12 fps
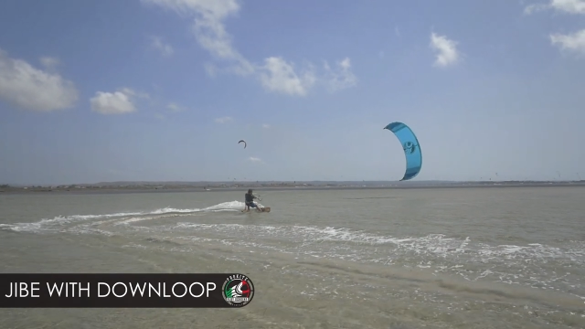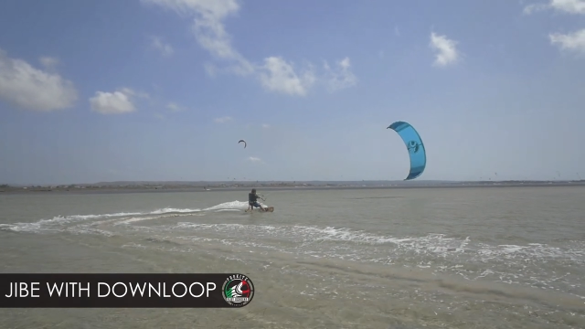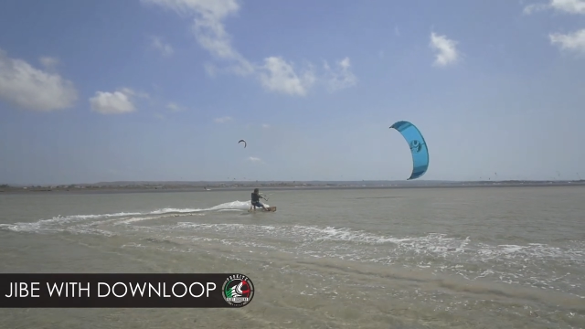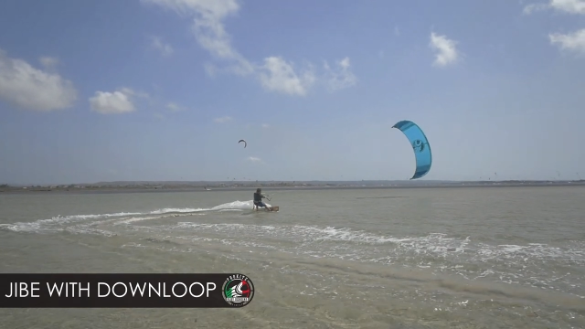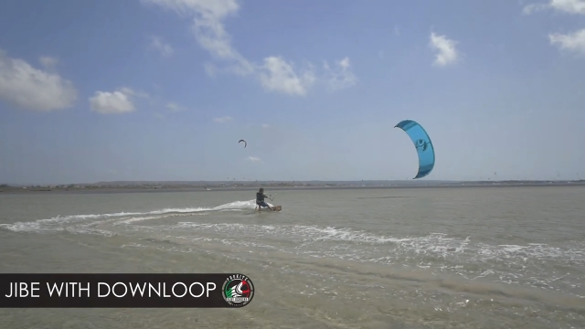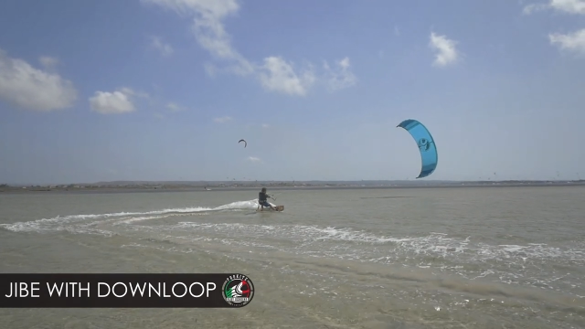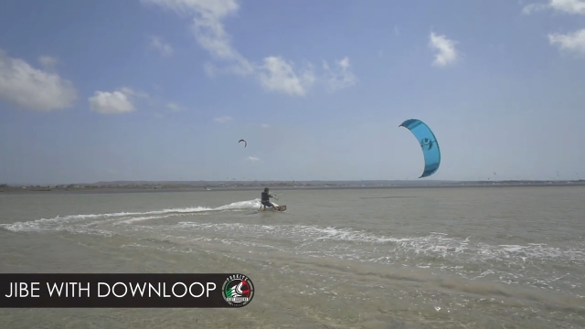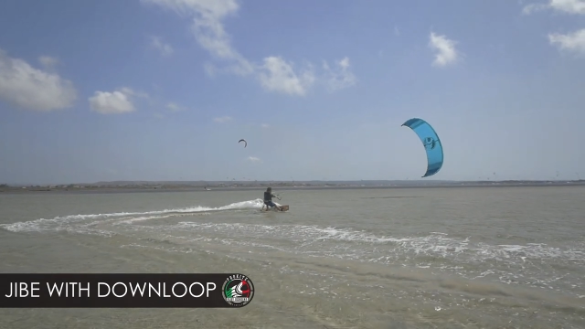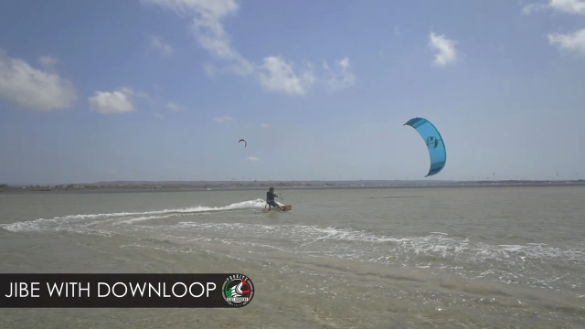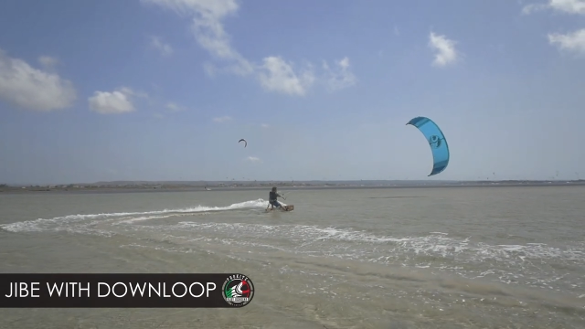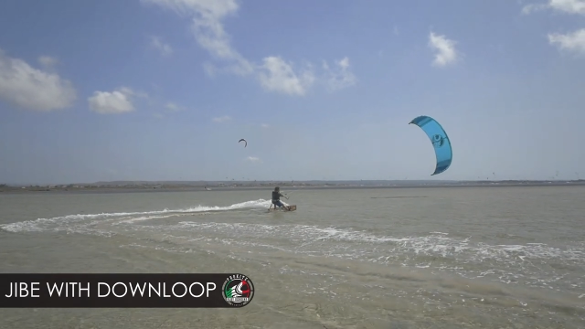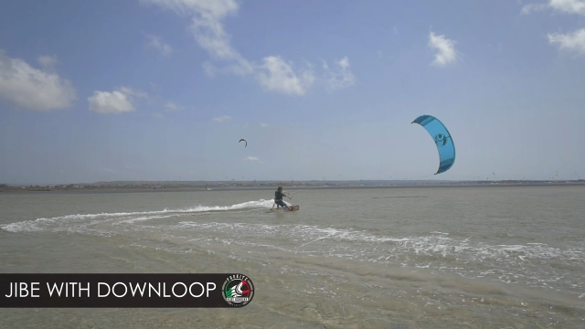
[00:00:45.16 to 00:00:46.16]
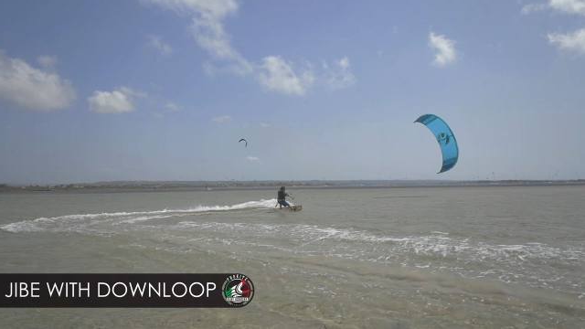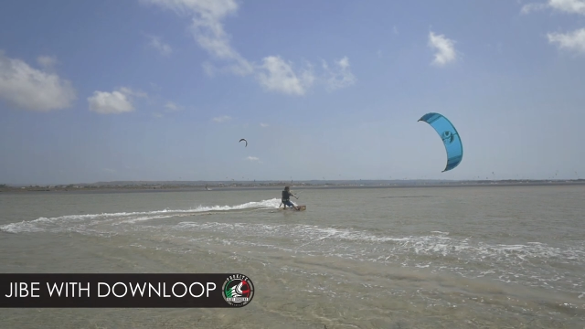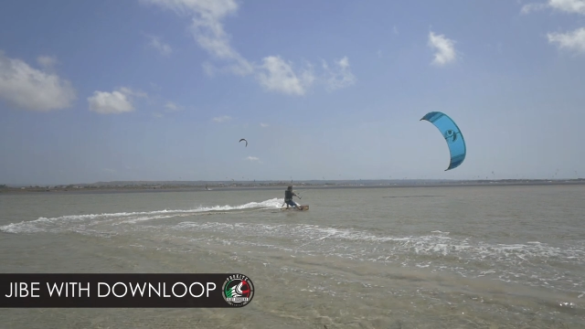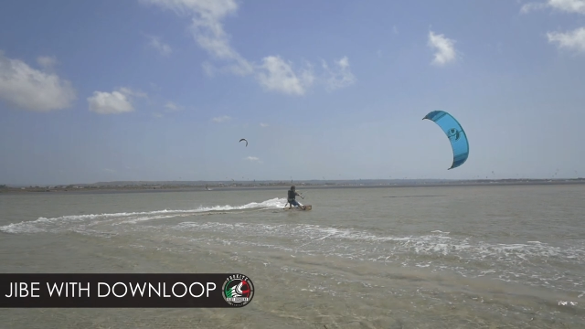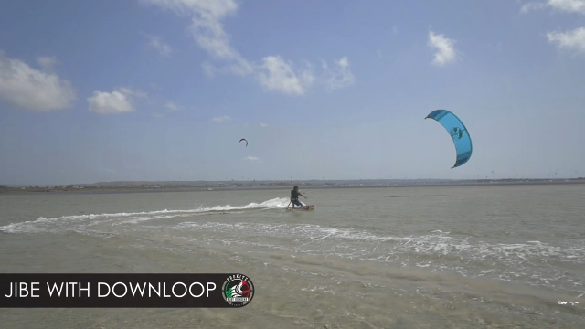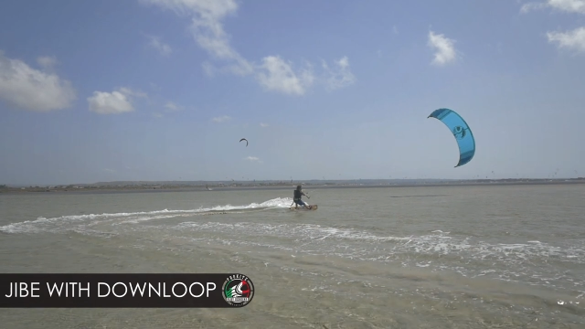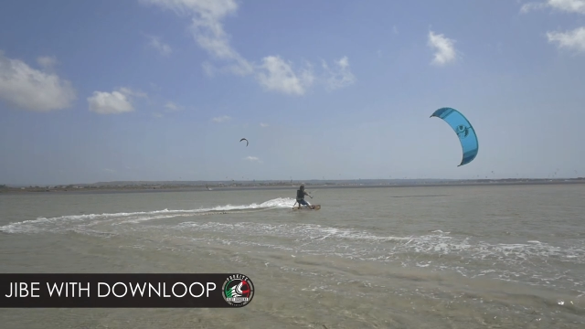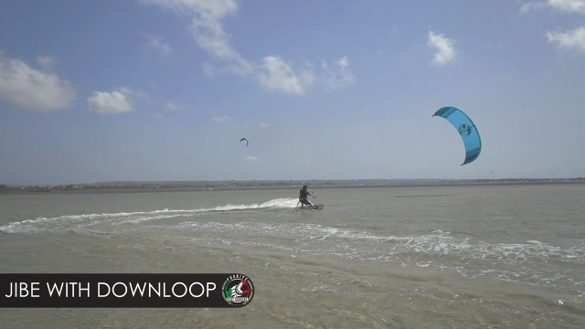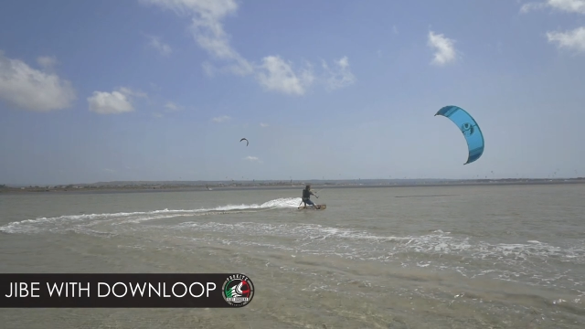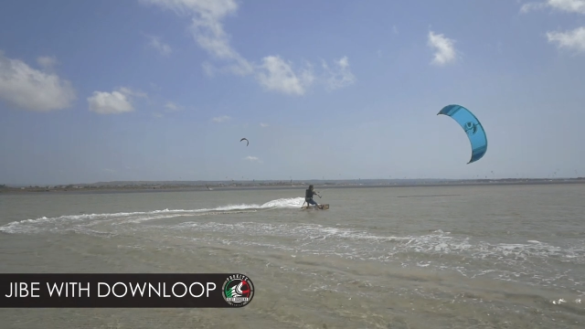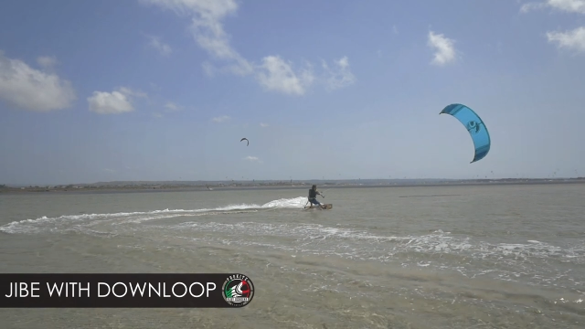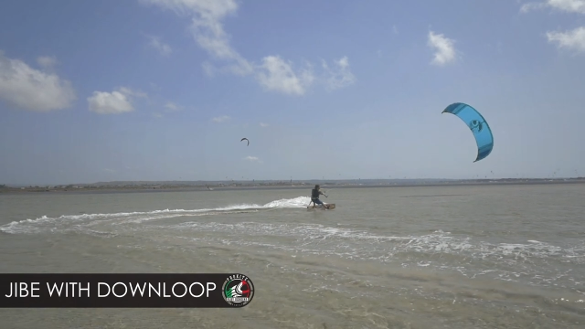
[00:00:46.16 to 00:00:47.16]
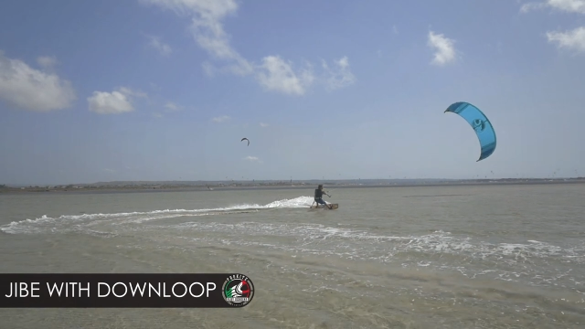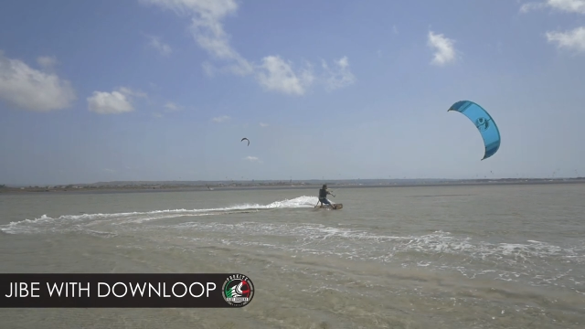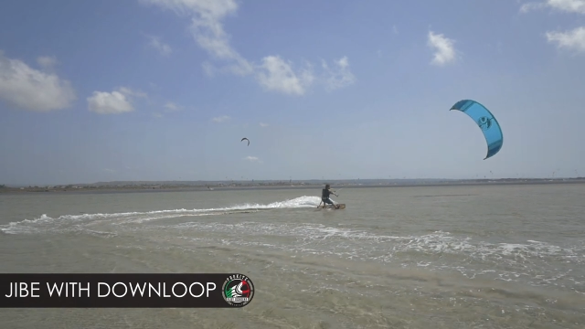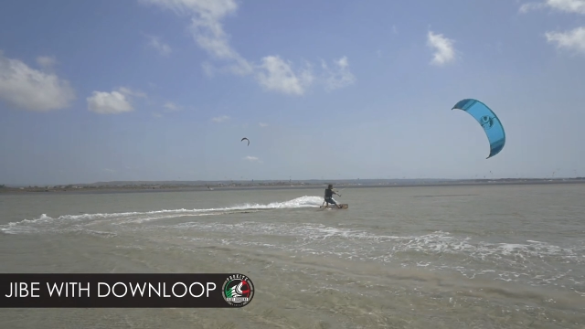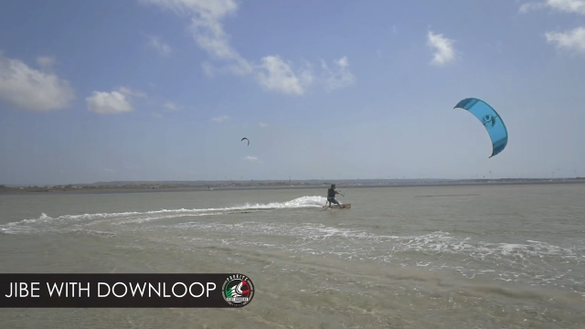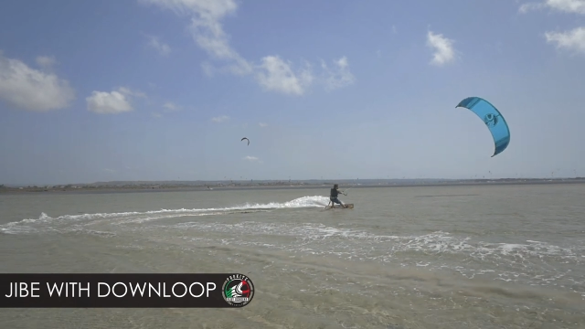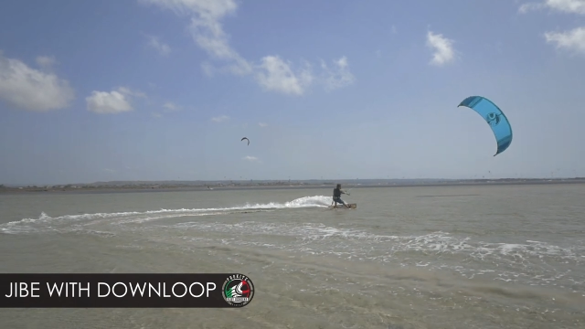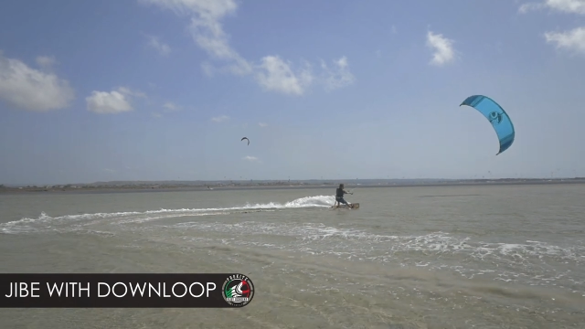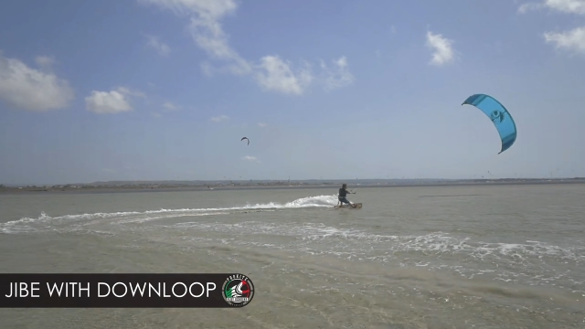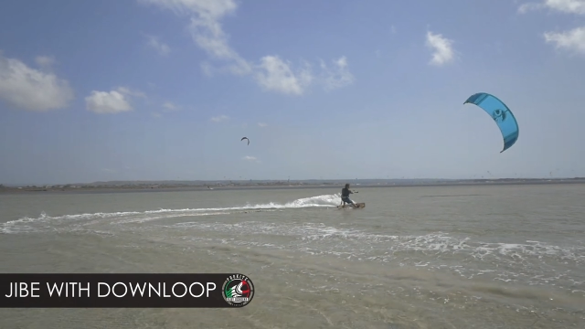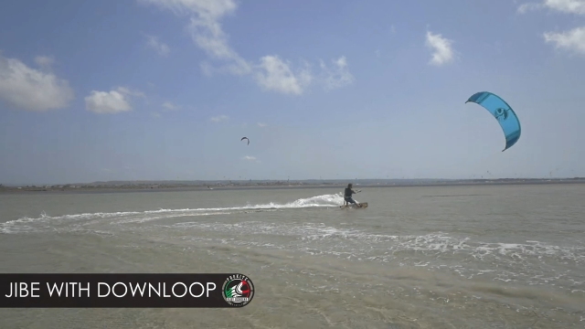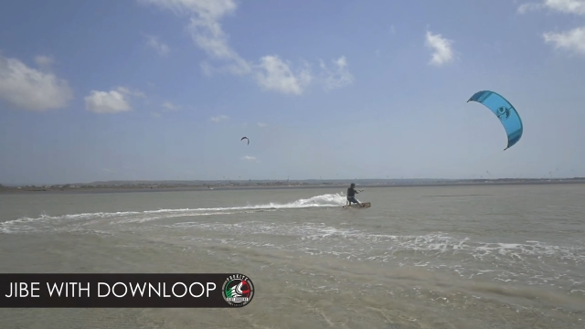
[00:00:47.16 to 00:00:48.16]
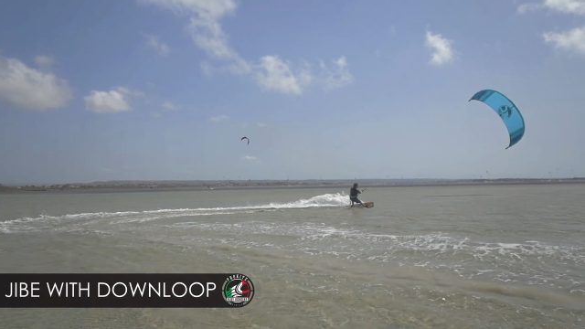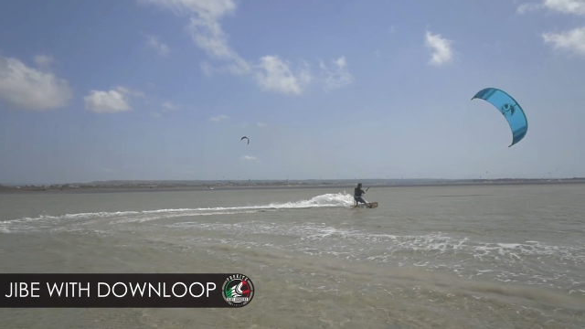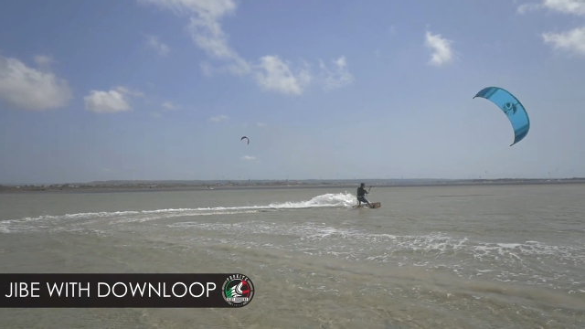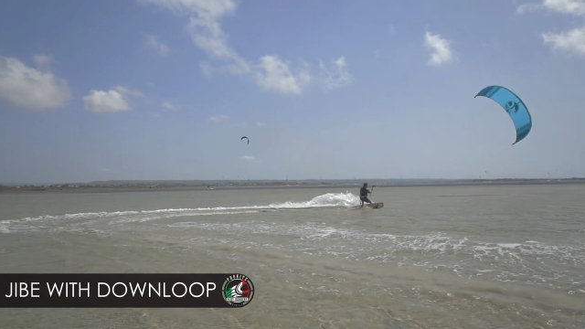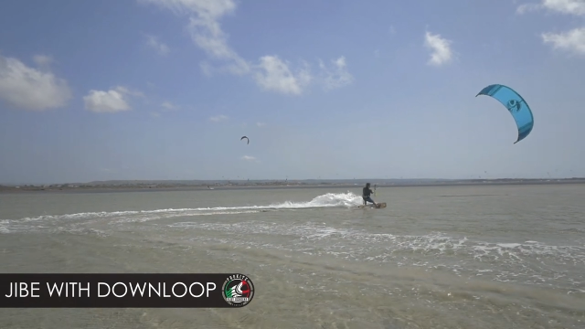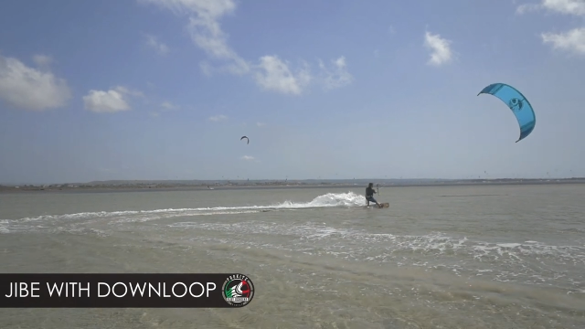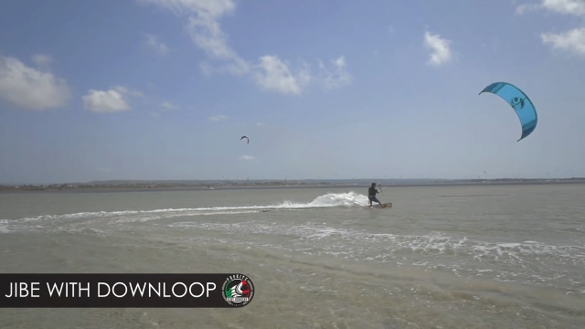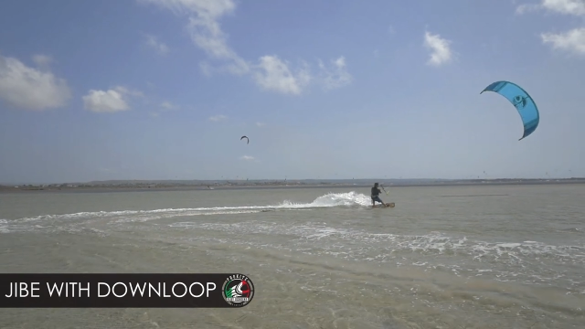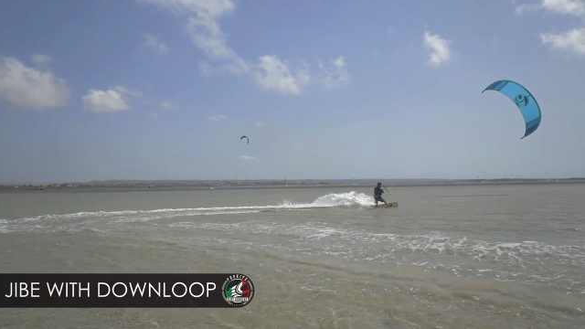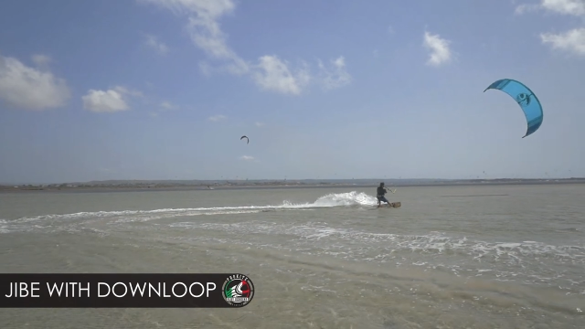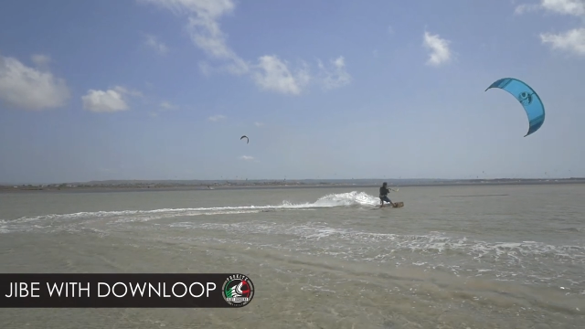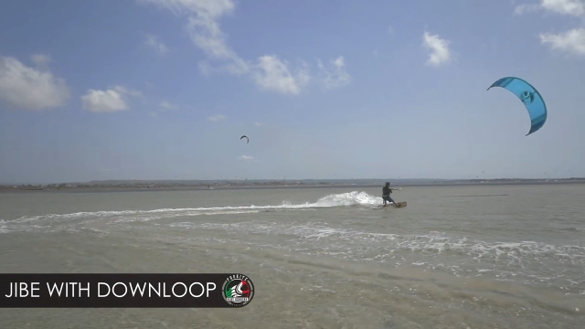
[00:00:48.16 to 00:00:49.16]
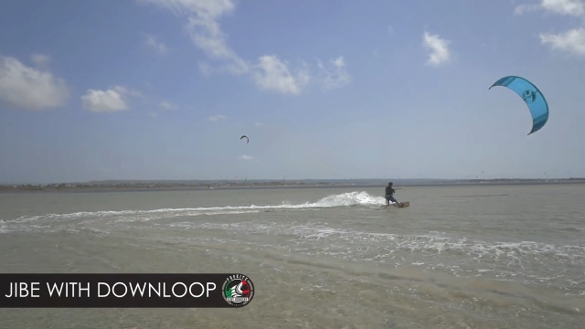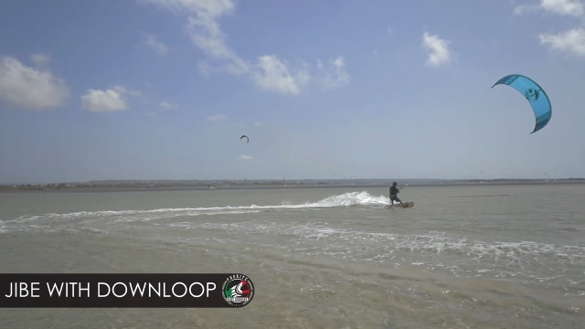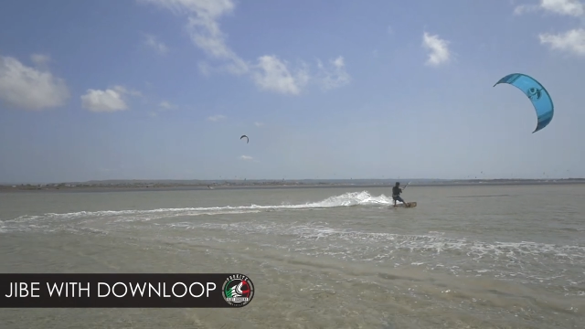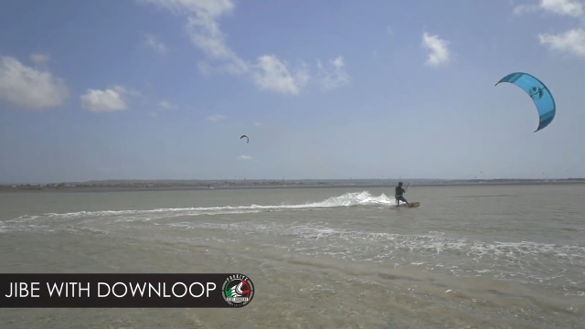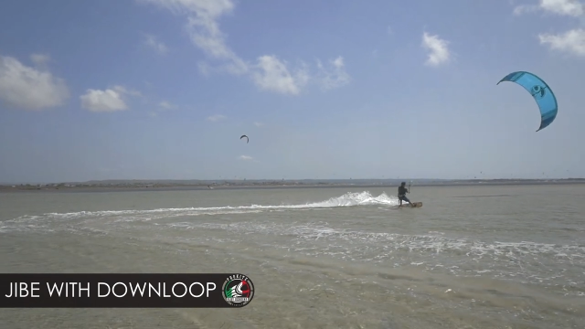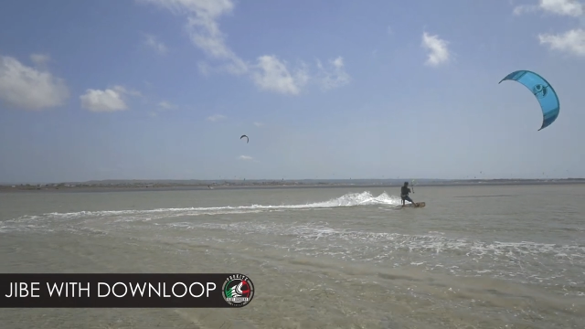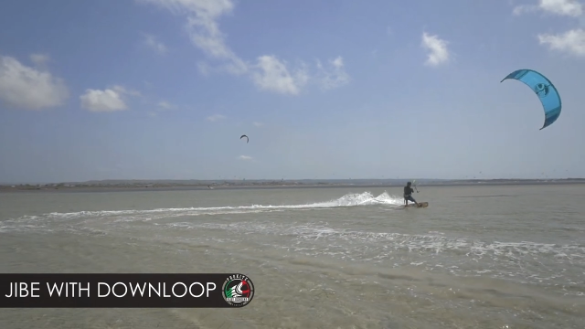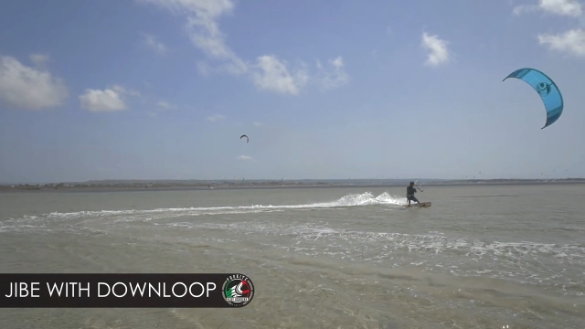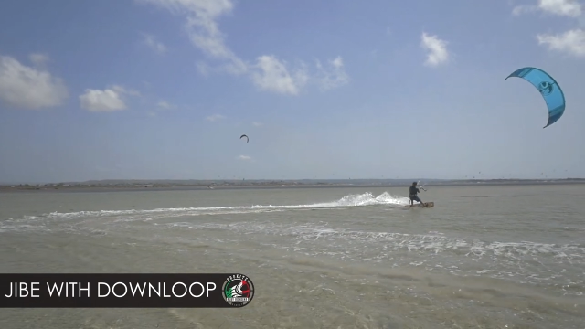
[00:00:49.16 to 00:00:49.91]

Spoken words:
[unreadable: no face in view]